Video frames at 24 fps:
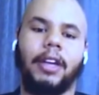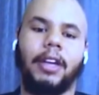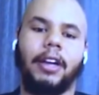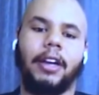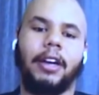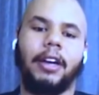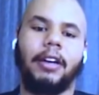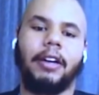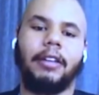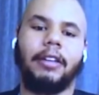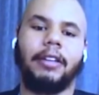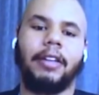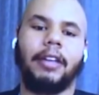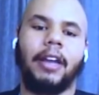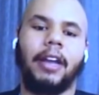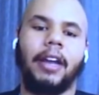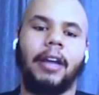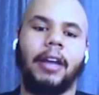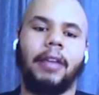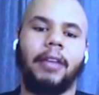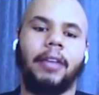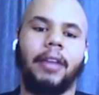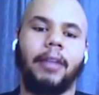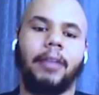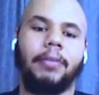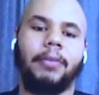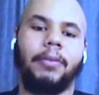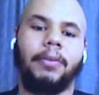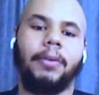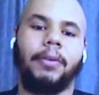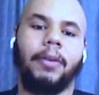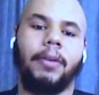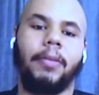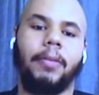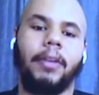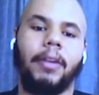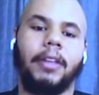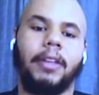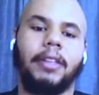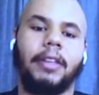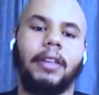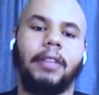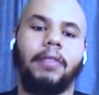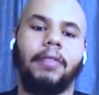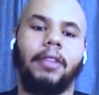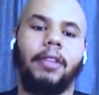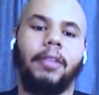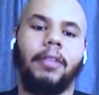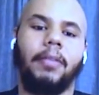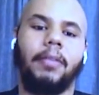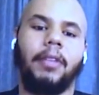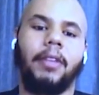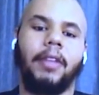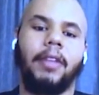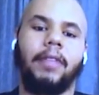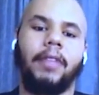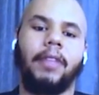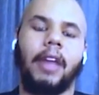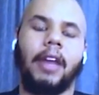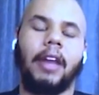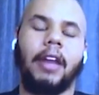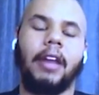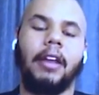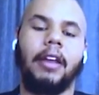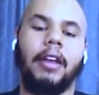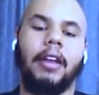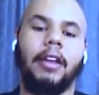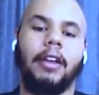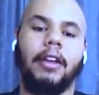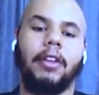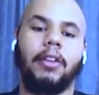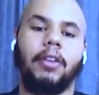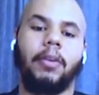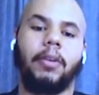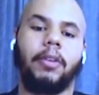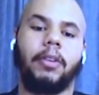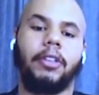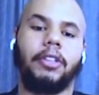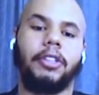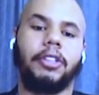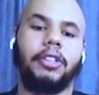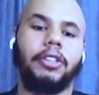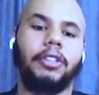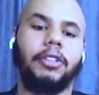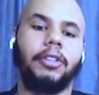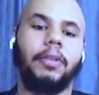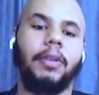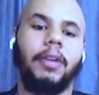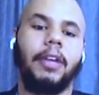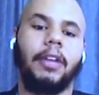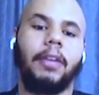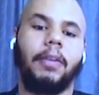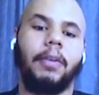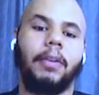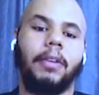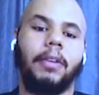here that I'm doing, because I really believe that the work that you're doing and the